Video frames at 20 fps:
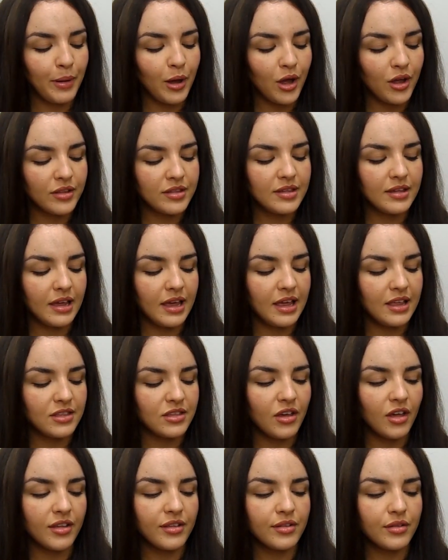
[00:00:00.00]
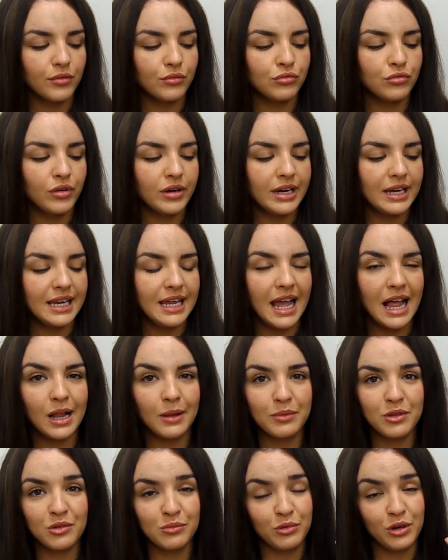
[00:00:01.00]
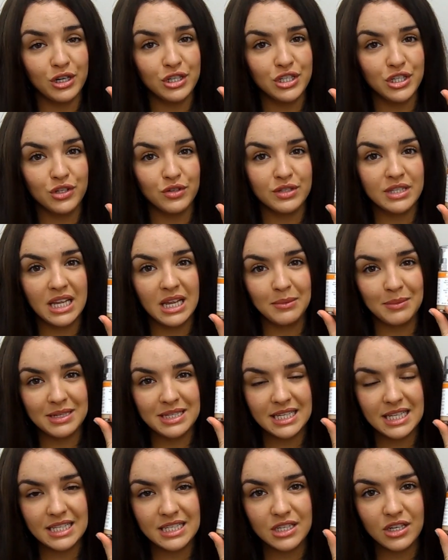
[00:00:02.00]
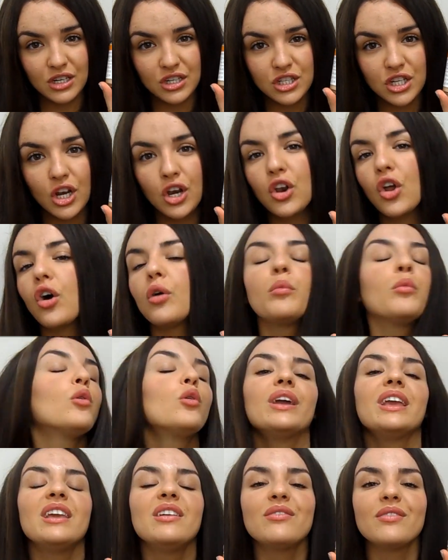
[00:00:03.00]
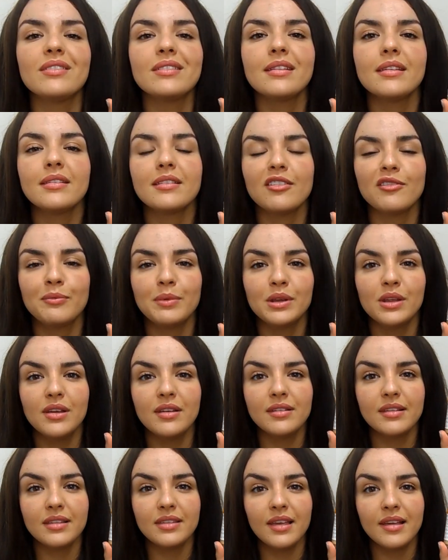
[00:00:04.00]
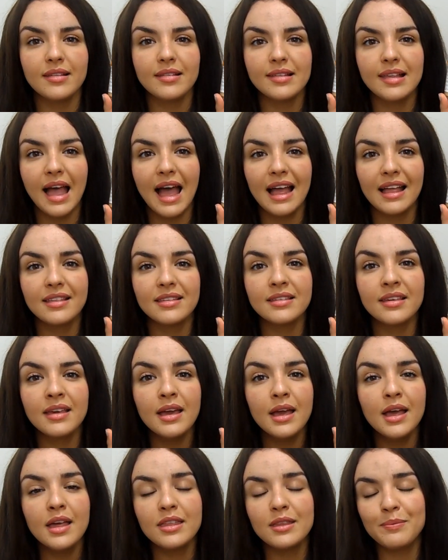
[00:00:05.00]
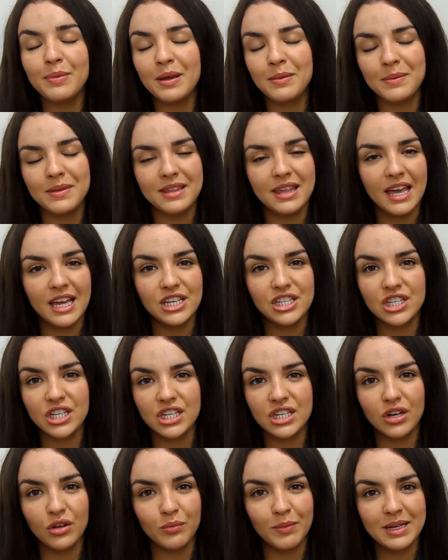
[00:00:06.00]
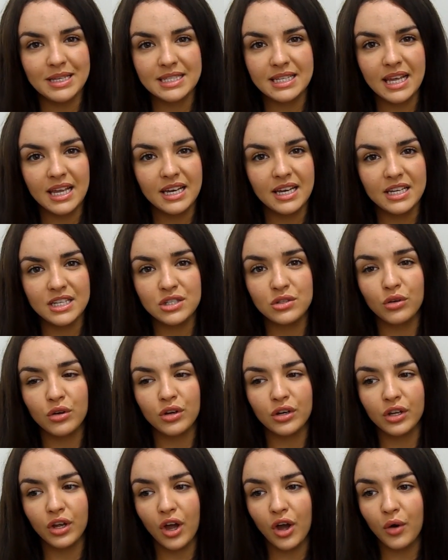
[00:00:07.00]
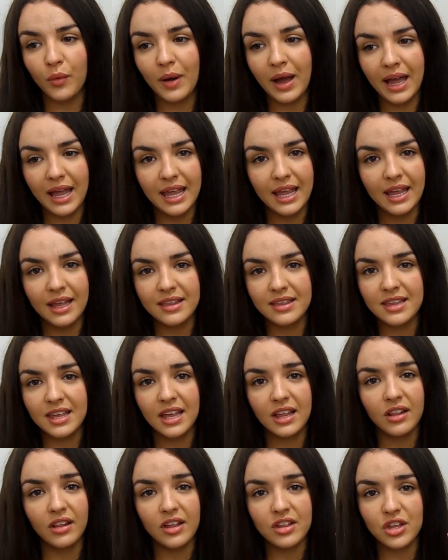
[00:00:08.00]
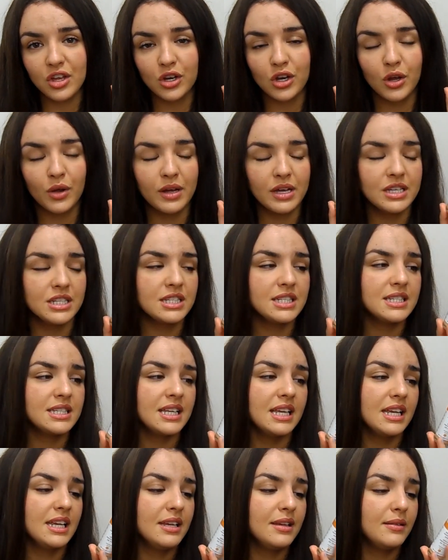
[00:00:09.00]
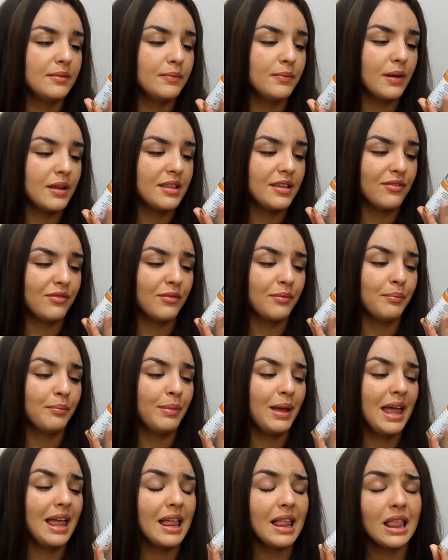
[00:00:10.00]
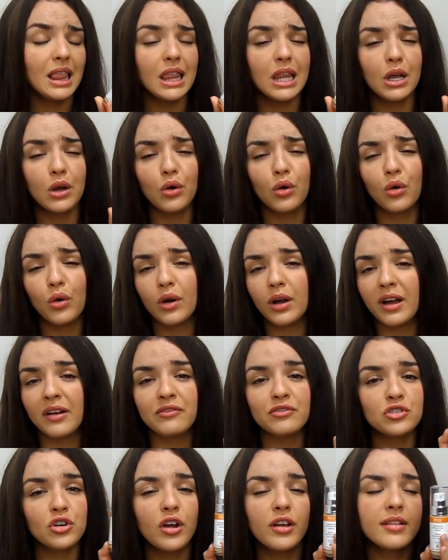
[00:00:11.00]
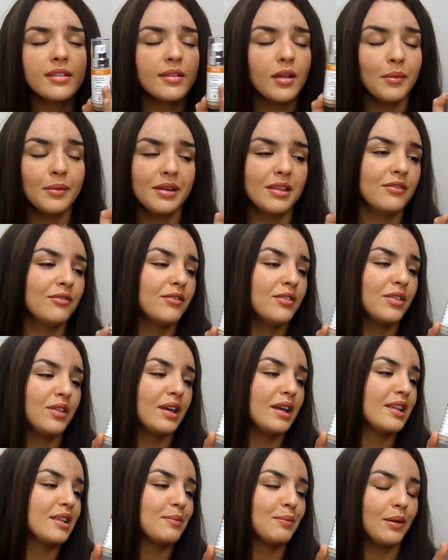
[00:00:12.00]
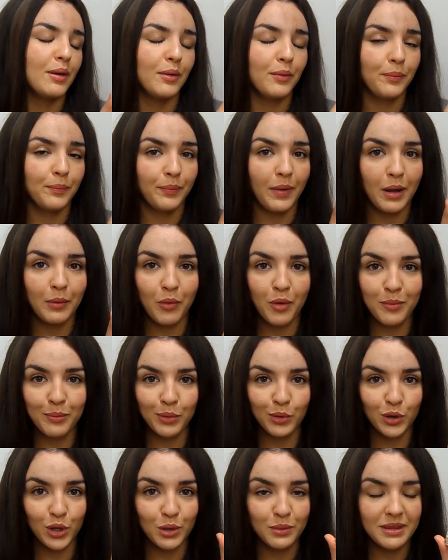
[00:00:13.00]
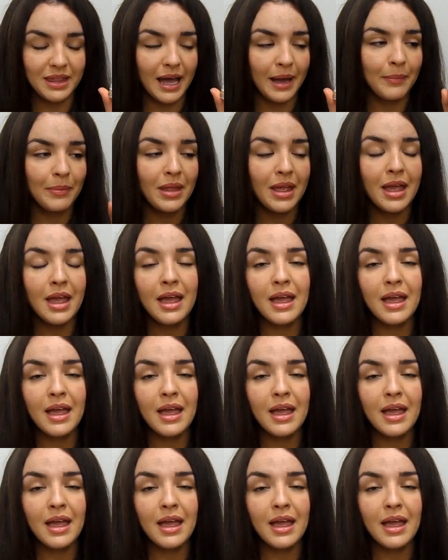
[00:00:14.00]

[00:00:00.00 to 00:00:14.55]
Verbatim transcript: but it does really help to brighten your skin. My skin looks a lot more even since I've been using this and the pigmentation on my skin is not going to go away until, I don't know, I see a different pill or I've tried so many different things but I won't bore you with that.